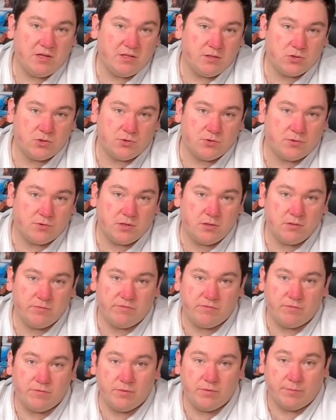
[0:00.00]
in the story,
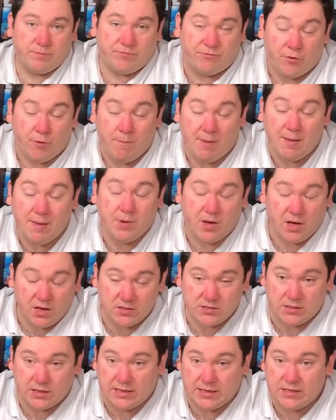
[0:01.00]
for me
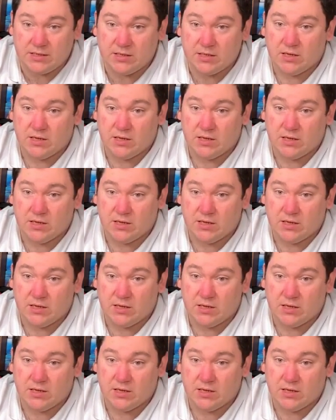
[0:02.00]
personally.